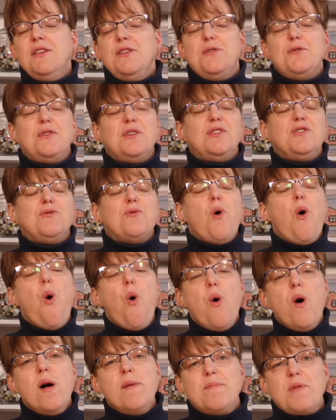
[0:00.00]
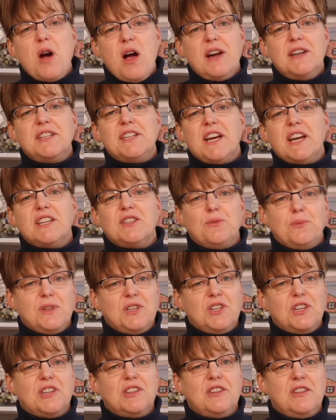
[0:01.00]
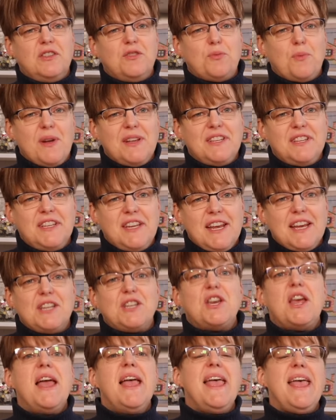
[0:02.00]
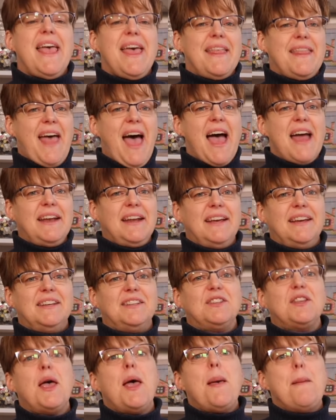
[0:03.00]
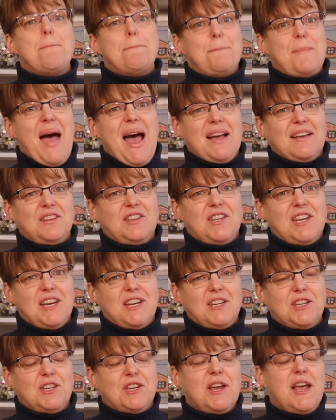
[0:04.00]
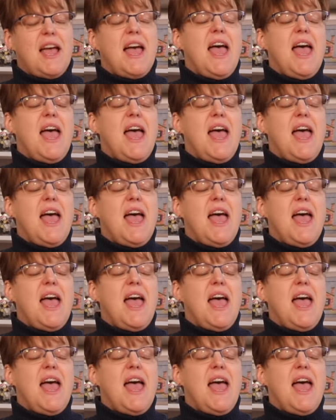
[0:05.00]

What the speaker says: You can do whole projects with just this one stitch, and that is backstitch.